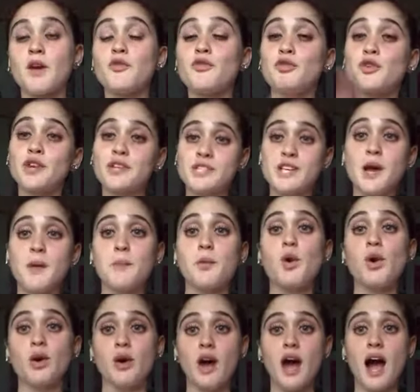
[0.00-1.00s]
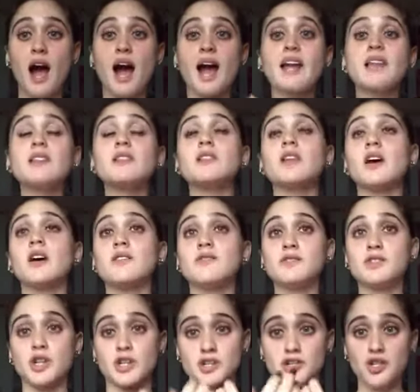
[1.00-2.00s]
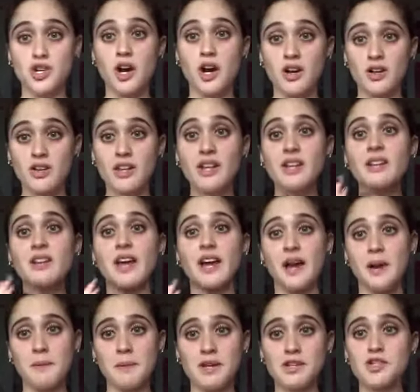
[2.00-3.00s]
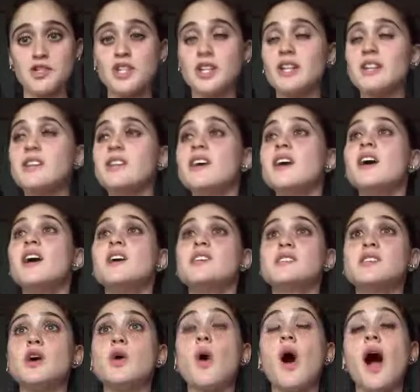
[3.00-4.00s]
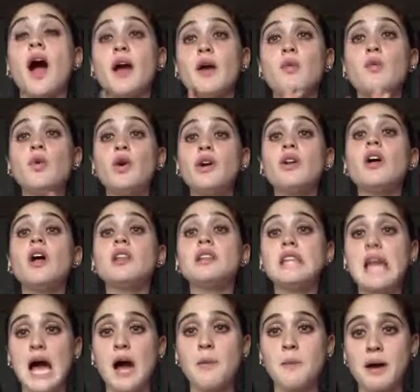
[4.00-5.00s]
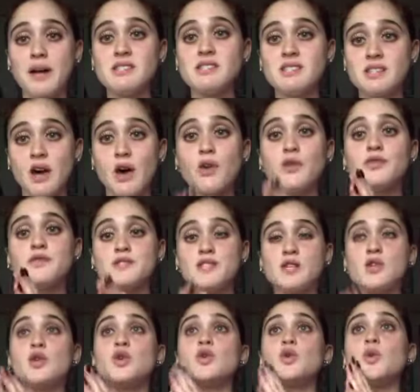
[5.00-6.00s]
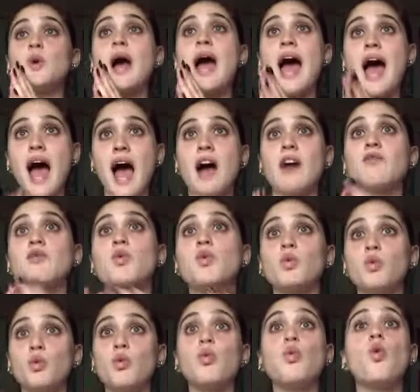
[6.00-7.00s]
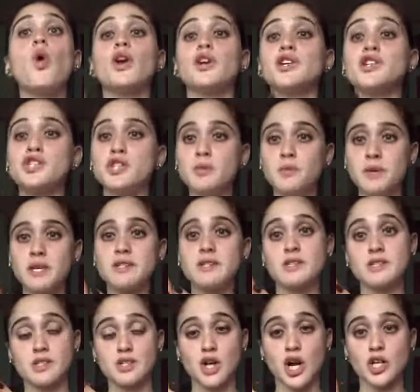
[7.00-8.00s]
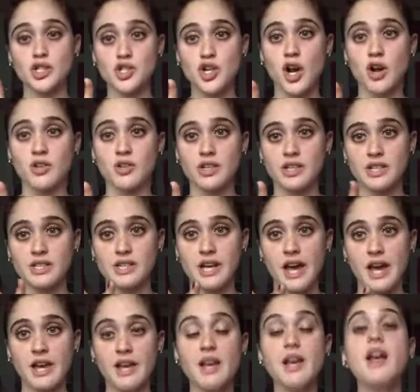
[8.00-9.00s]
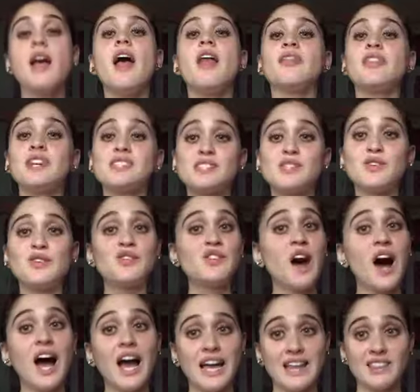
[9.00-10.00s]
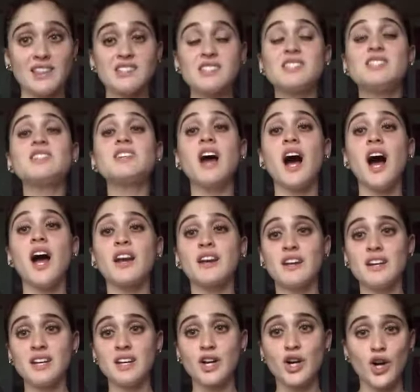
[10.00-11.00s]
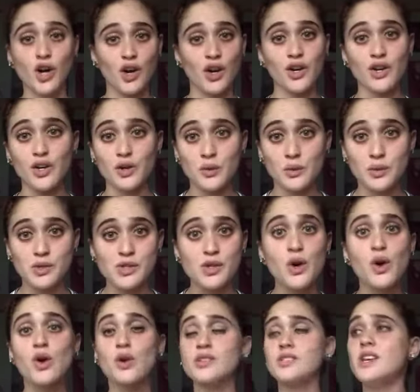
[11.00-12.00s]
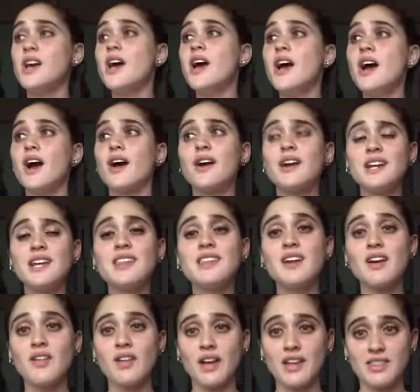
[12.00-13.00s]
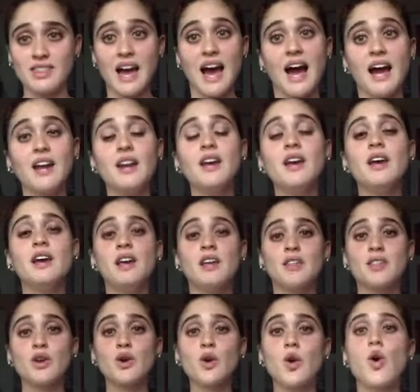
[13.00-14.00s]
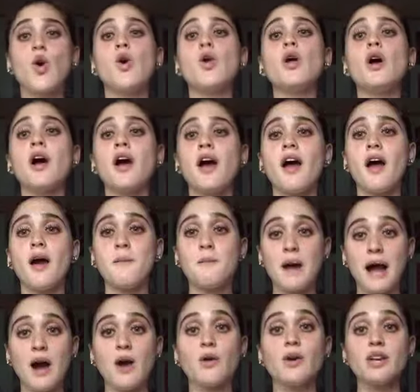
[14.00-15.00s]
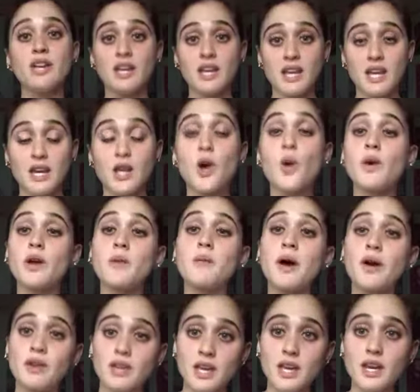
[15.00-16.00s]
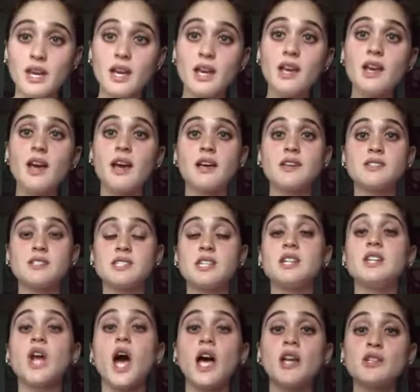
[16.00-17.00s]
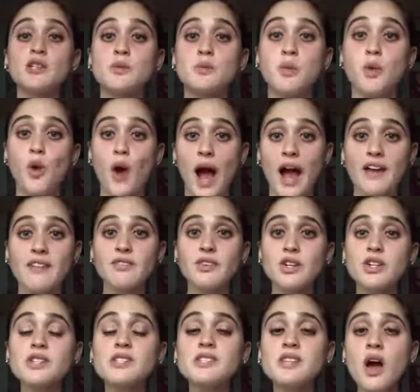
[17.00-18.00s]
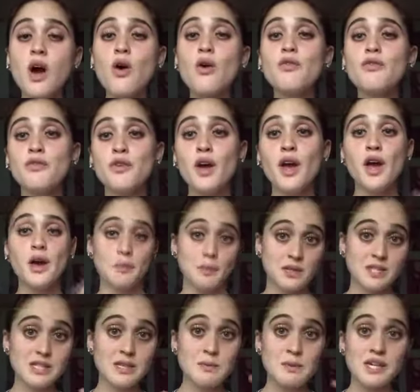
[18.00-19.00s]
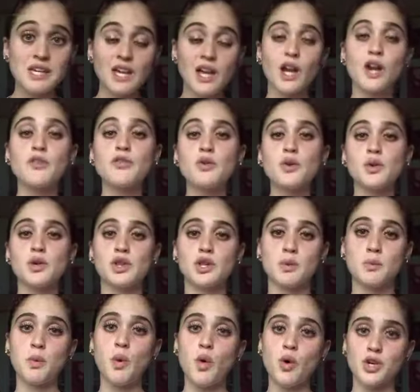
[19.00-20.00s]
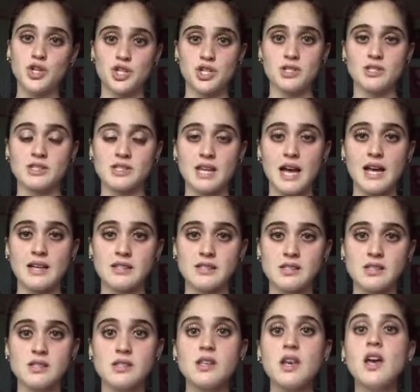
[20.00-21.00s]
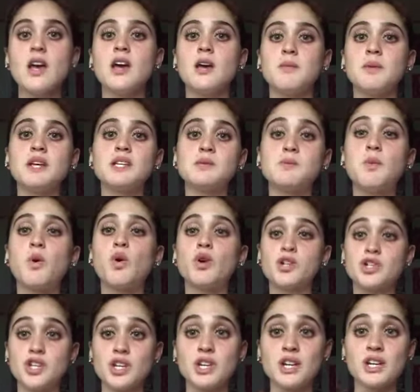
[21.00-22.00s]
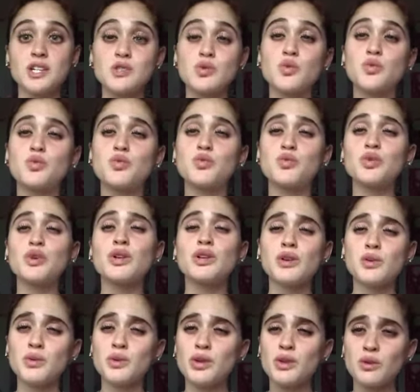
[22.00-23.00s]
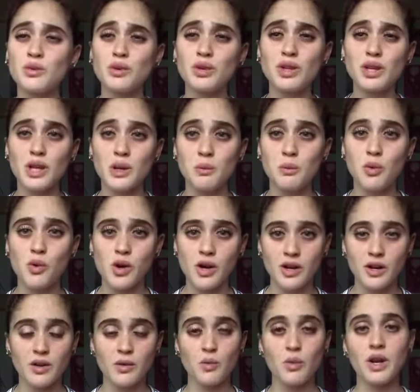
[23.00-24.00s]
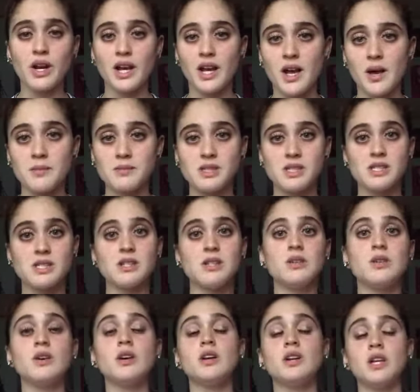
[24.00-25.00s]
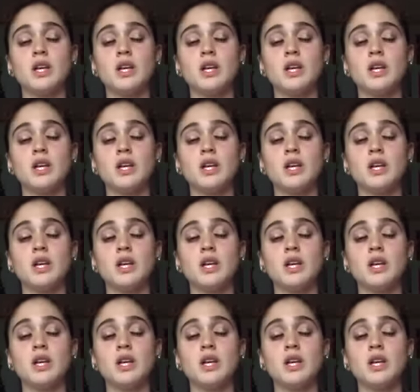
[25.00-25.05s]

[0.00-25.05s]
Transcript: For example, I love dark chocolate, like I mentioned, so I will allow myself to have 1 or 2 pieces of dark chocolate a day. That's fine. That's not gonna hurt your results or anything like that. The goal about going about eating is to not deprive yourself, but to be careful with your portion sizes, because portion is really, really, really important when it comes to